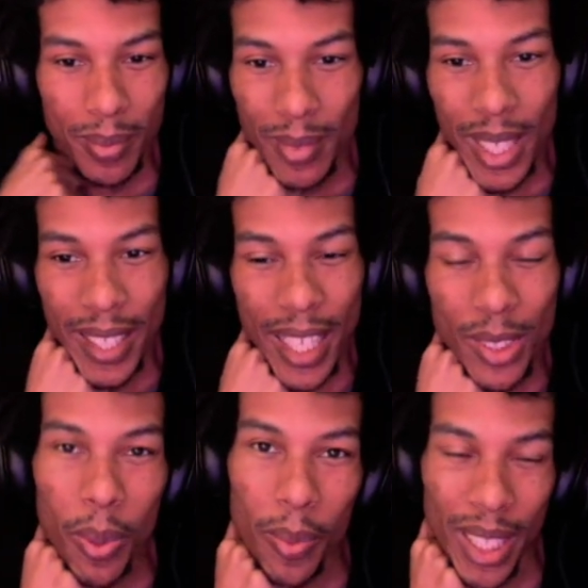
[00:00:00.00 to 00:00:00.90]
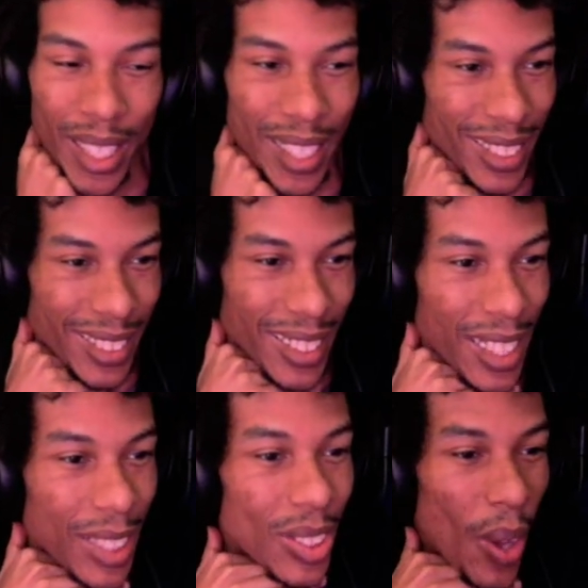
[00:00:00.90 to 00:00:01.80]
and that's what we got.
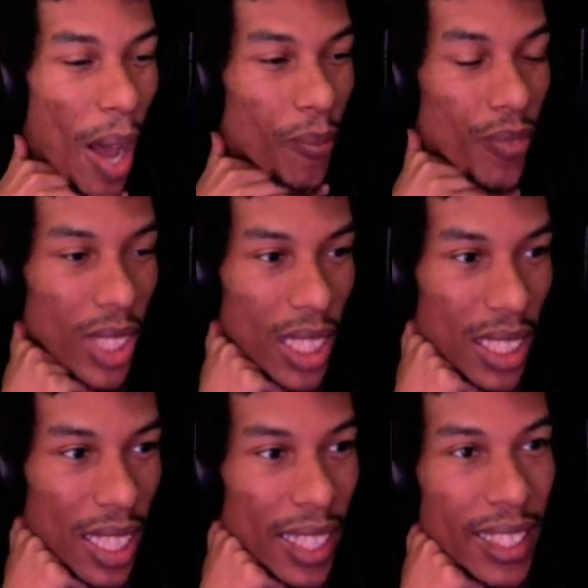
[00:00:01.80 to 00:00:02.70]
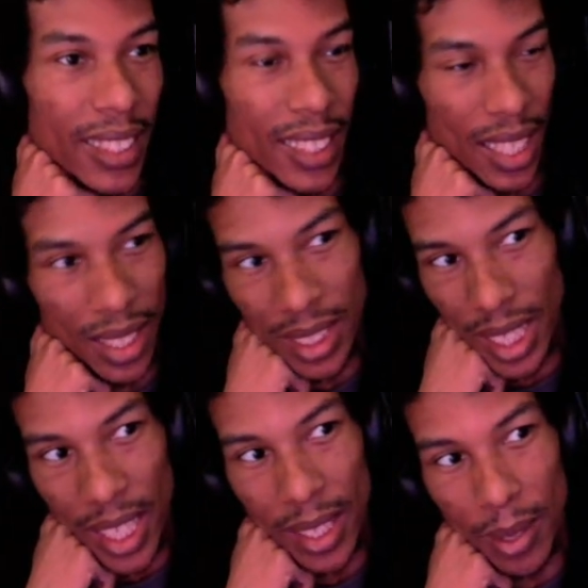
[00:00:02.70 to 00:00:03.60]
So I'm feeling like
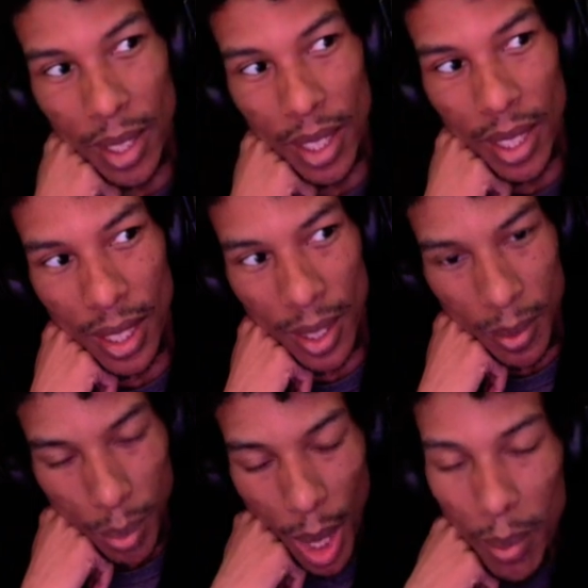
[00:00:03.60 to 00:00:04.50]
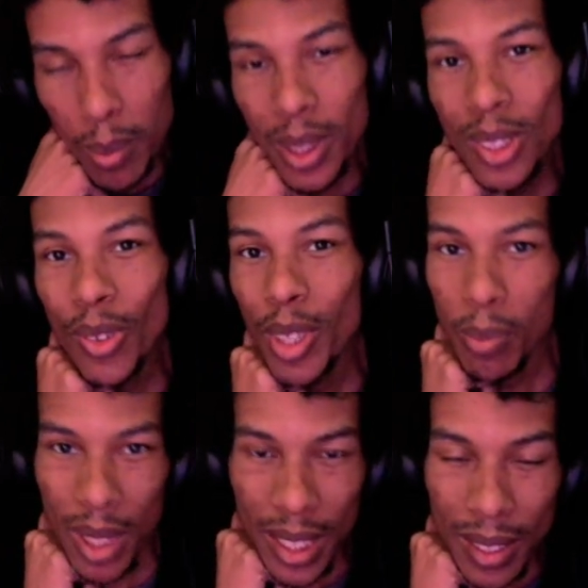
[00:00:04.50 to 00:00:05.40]
Xalatoth probably is going to
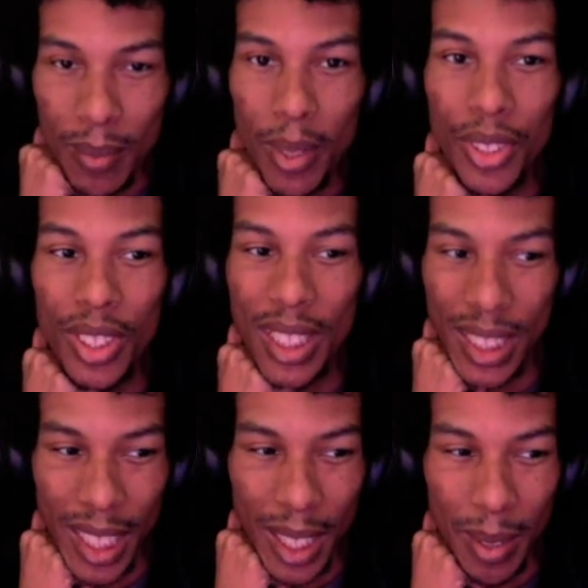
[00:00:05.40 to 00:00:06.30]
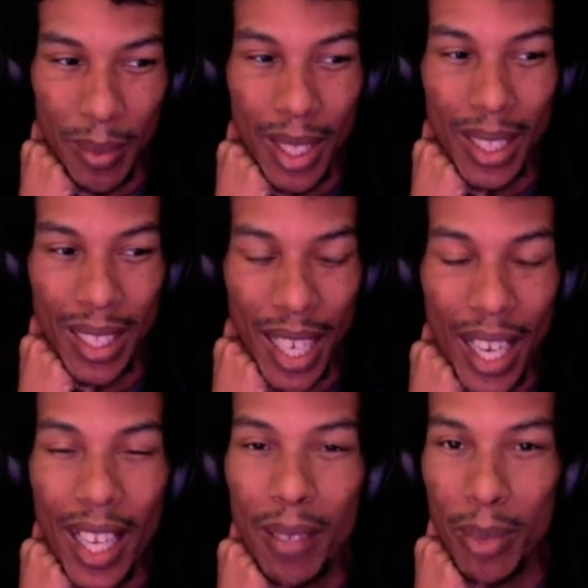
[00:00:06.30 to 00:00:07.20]
be much of the same. A
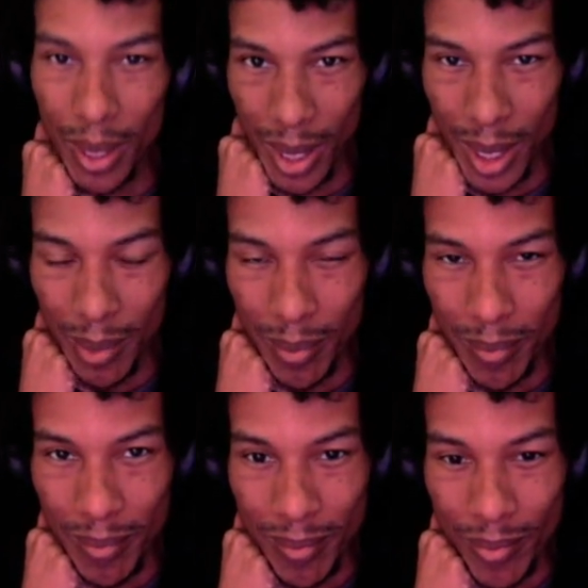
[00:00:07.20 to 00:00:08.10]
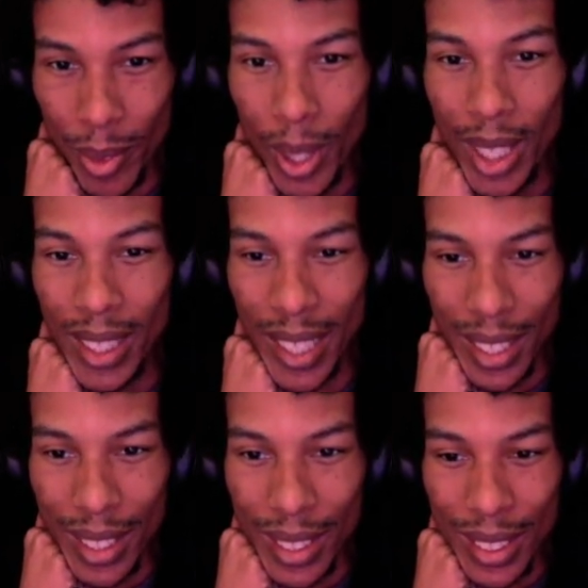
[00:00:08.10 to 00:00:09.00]
lot of build up for a
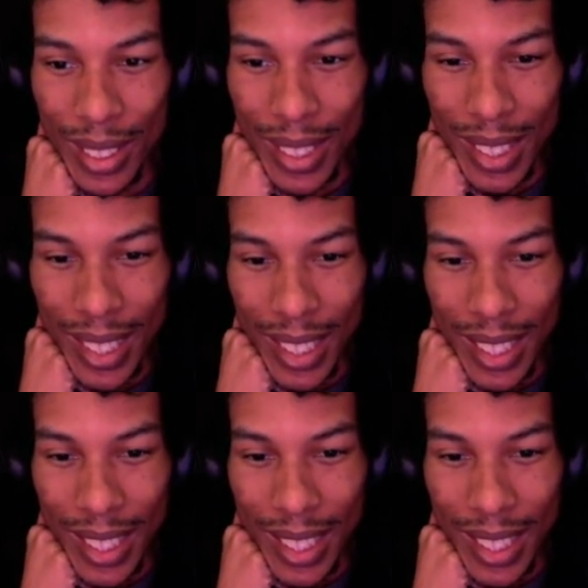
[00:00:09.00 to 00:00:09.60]
character